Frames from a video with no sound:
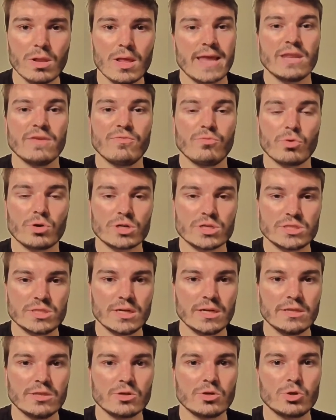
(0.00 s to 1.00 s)
and if we are
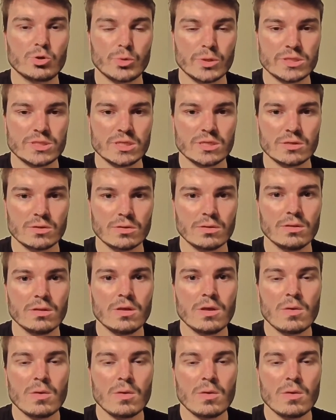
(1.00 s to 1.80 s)
still in the critical